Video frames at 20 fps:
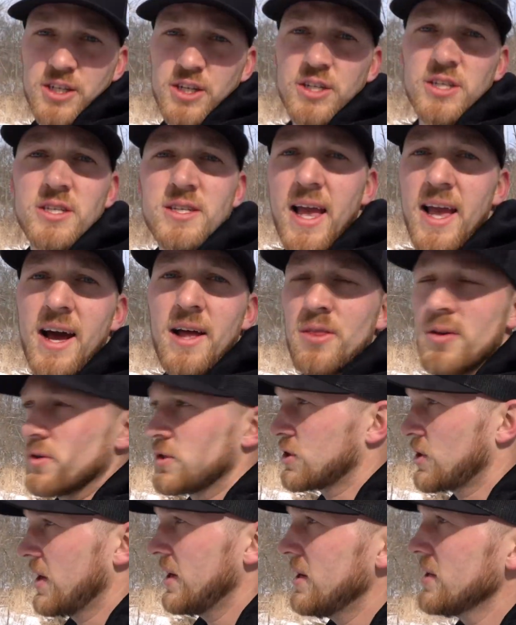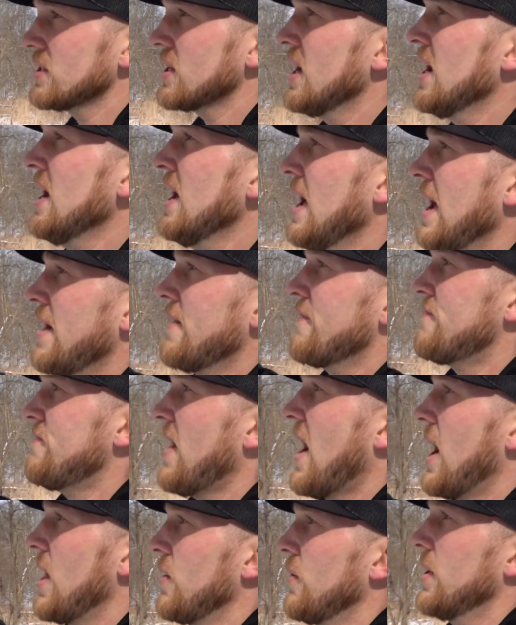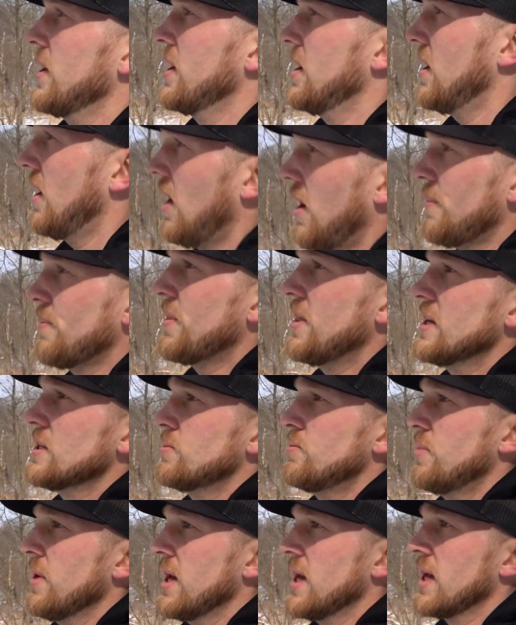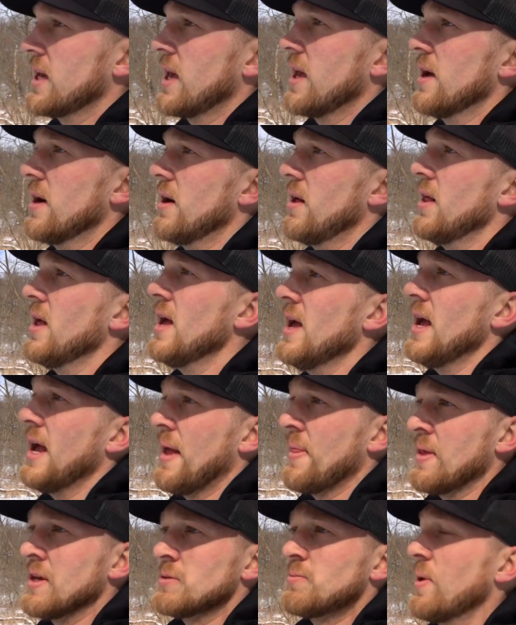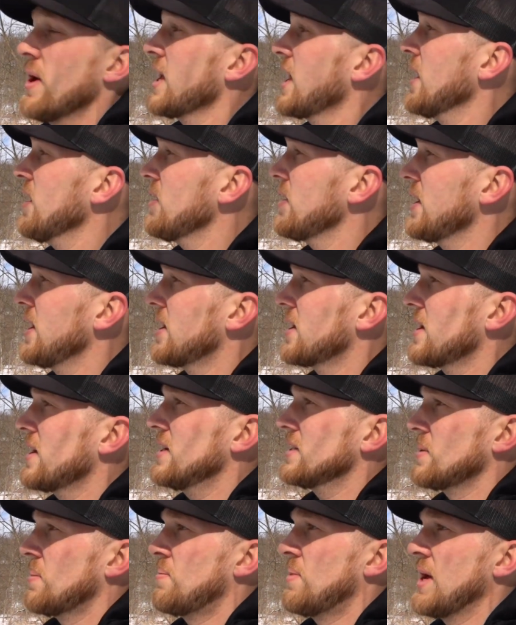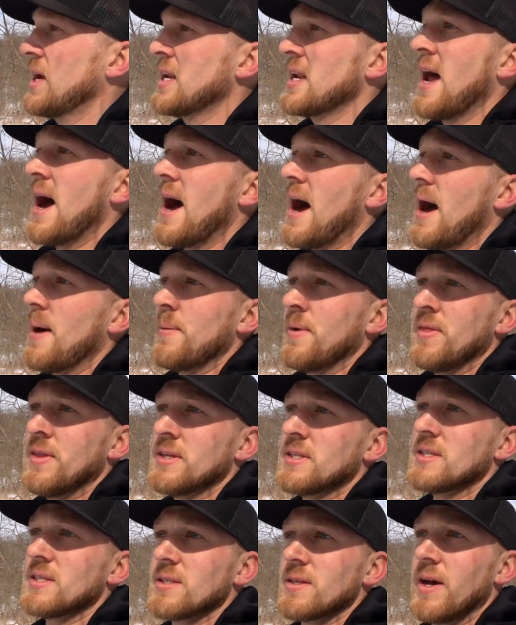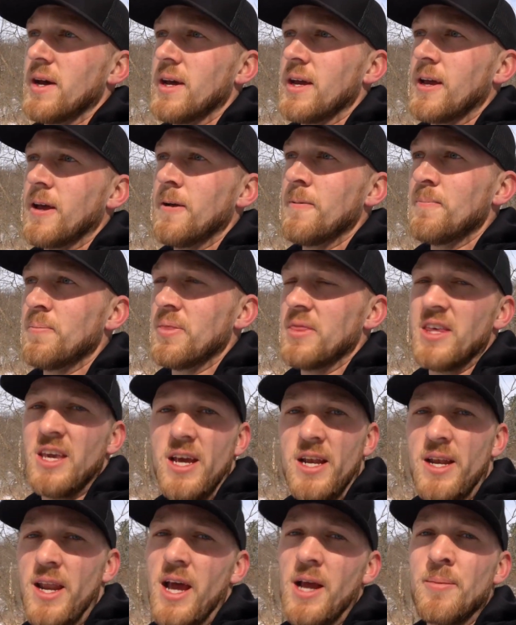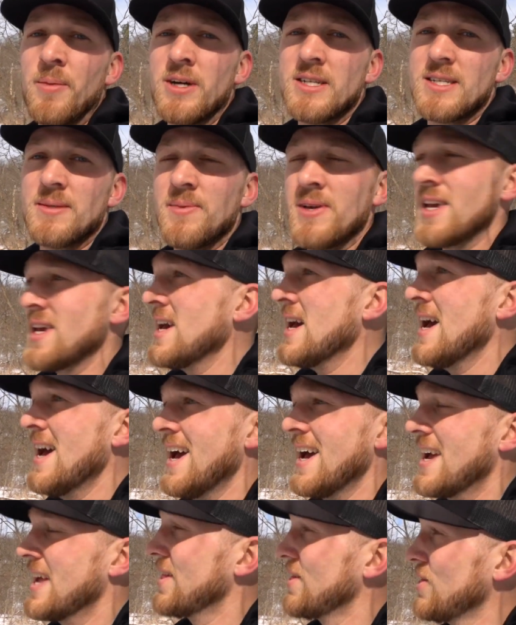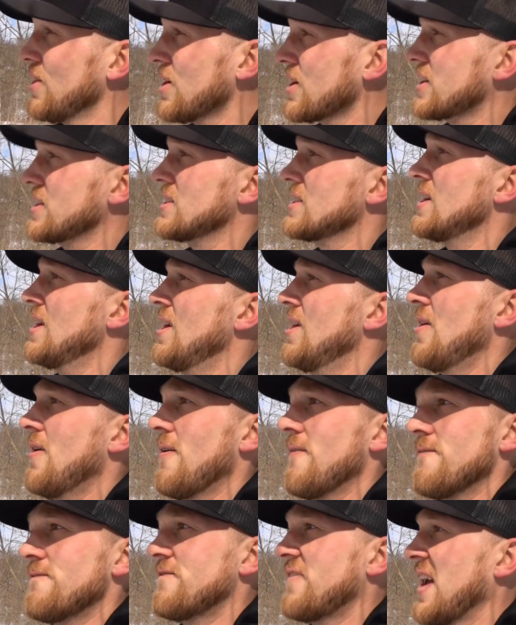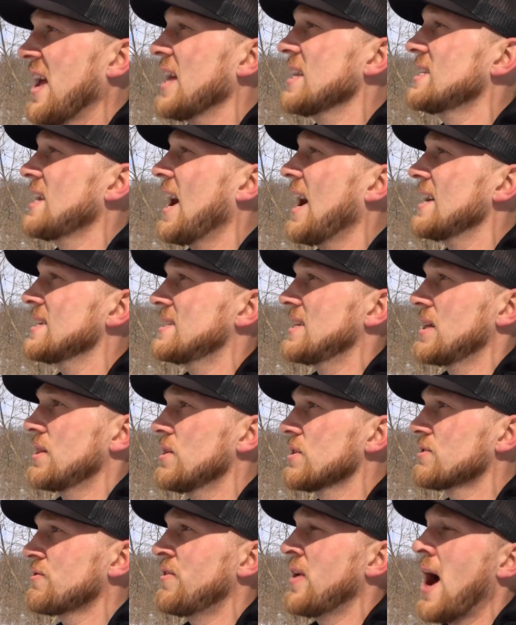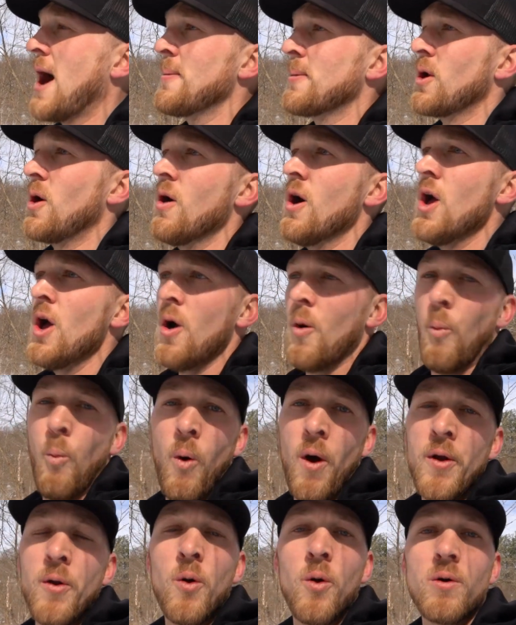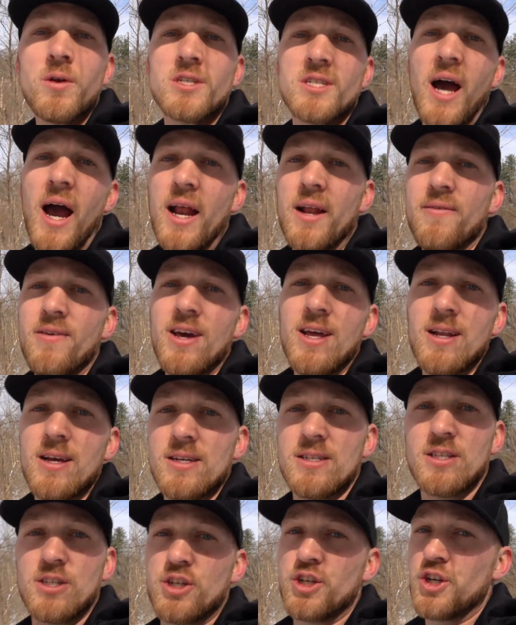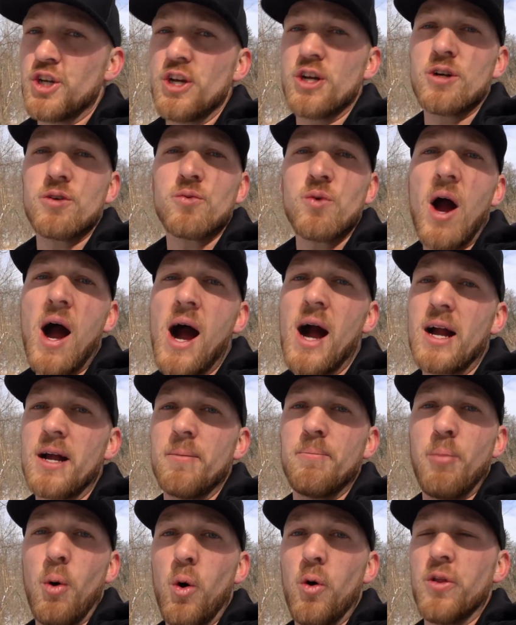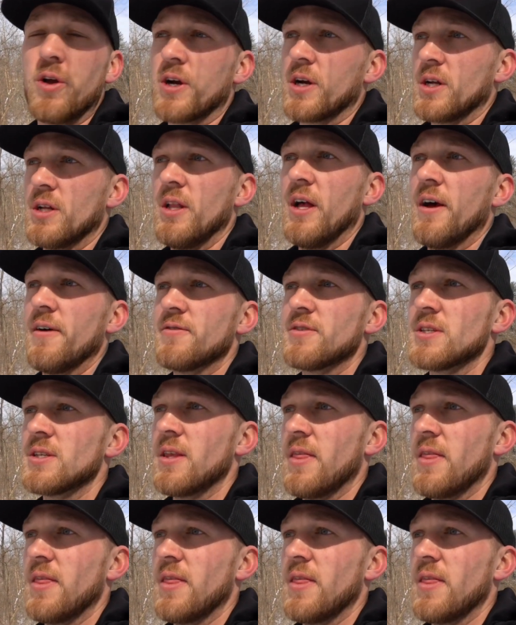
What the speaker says: just stay on those trails and follow it up this big hill. And this big hill here is a big knob, and this is like the enigma to me. It looks fantastic, looks phenomenal. One whole side of it is sheer rock boulder cliffs